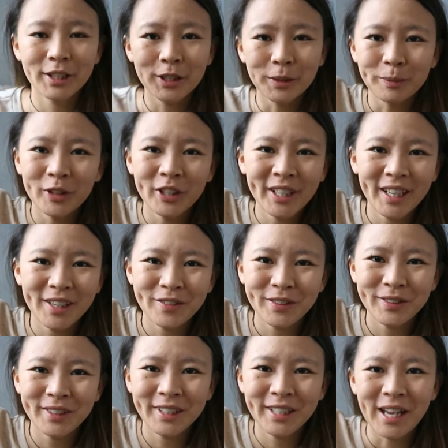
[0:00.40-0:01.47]
Good morning
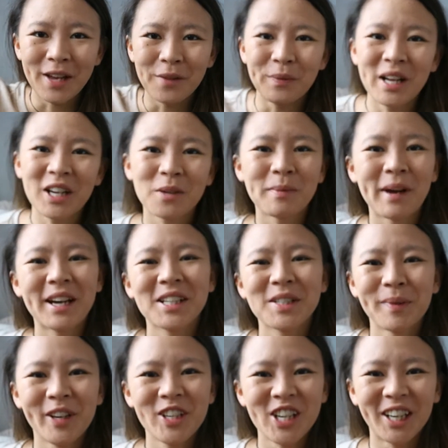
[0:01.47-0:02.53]
everyone and welcome back to
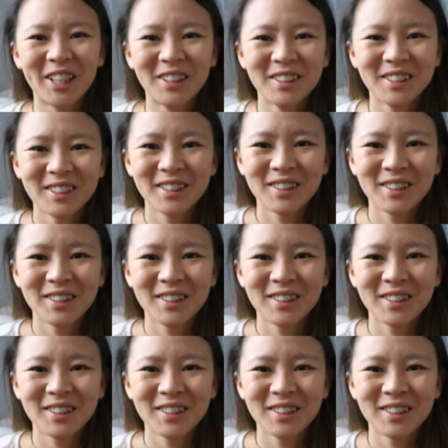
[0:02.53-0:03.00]
my channel.